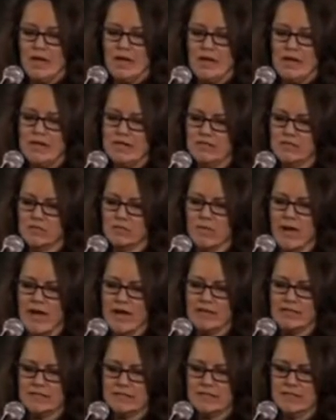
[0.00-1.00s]
He is
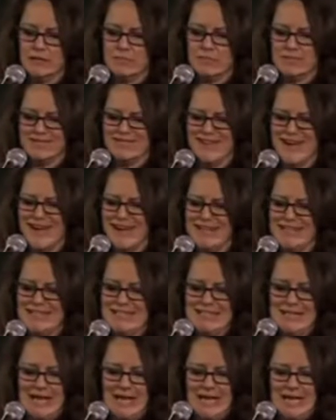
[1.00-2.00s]
ranked number
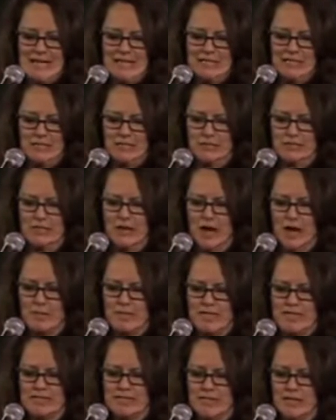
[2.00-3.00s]
98 on
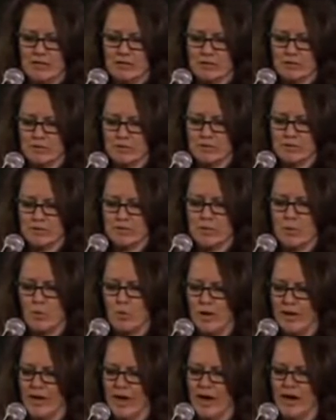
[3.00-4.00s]
Comedy Central's
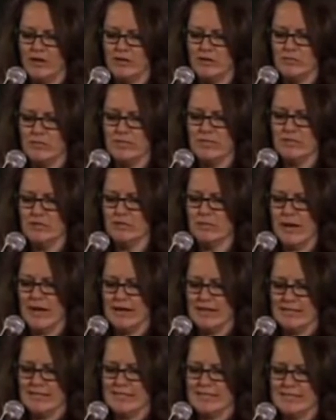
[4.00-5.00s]
100
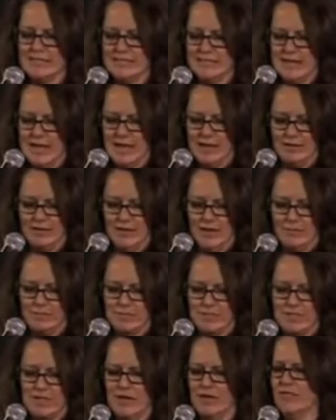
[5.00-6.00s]
Greatest Stand-Ups of